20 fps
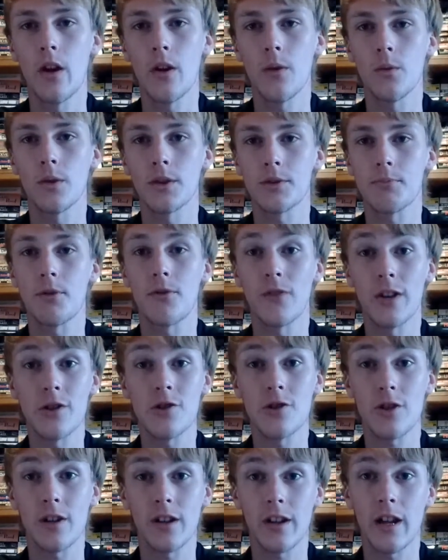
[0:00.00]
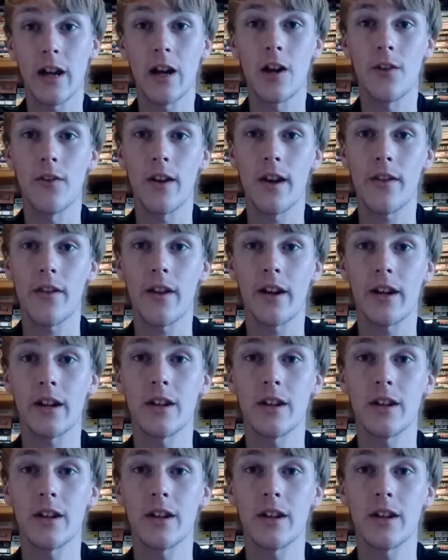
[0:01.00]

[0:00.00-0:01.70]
was prevention and care of athletic